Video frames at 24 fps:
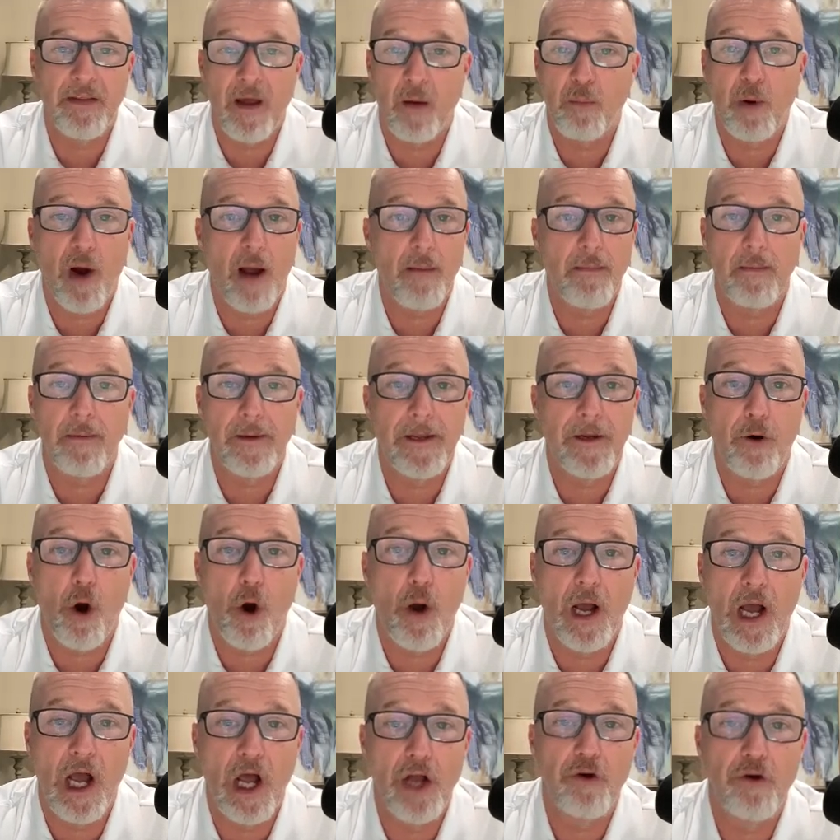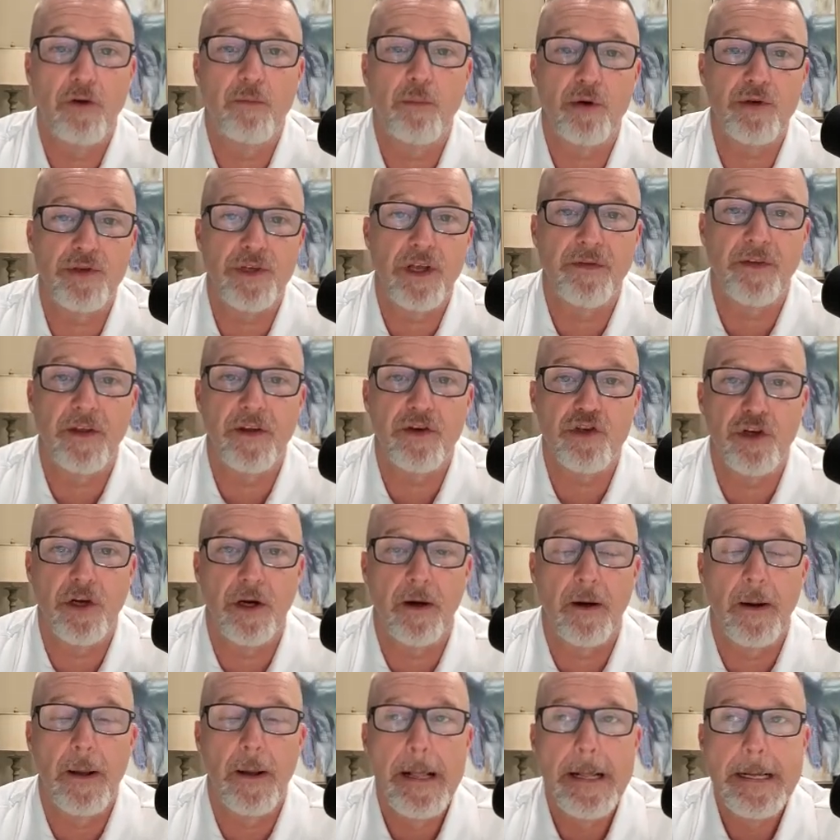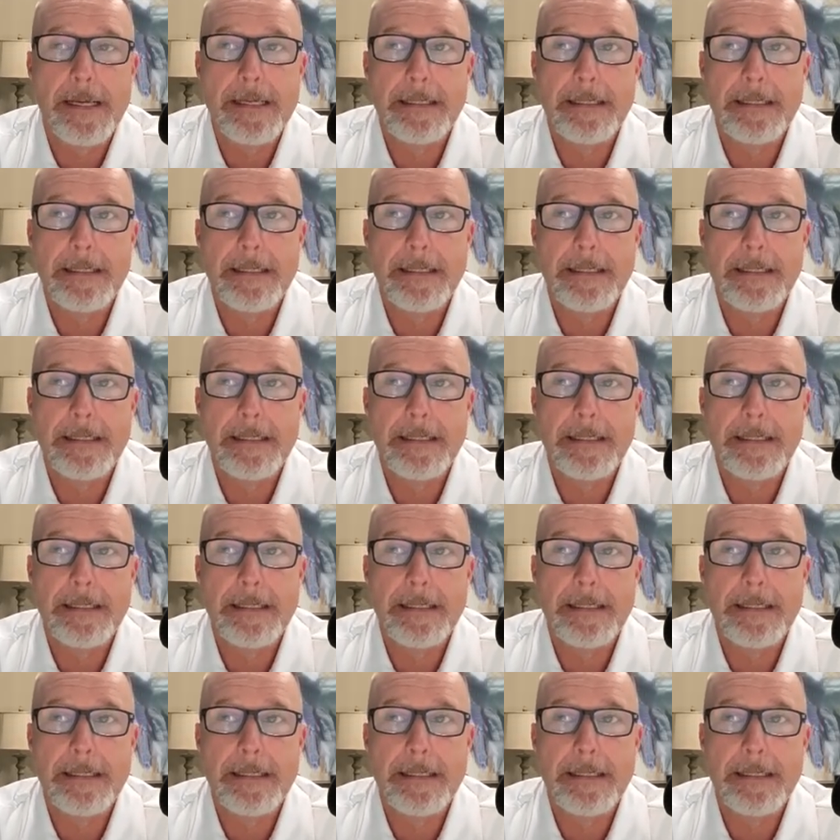They'll probably grow 100% this year.